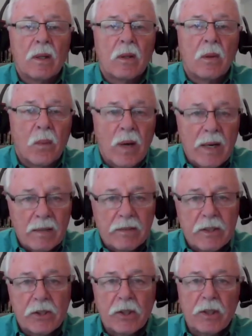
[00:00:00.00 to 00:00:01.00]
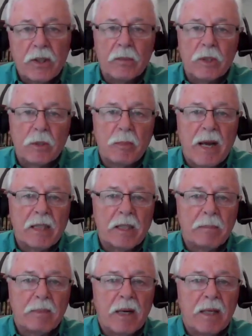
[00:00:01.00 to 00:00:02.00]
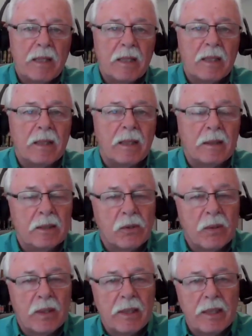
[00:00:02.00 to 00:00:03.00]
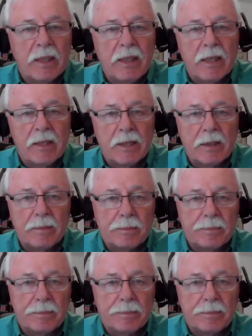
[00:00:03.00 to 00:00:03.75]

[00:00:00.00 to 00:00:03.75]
the right of return was passed by the Israeli Knesset.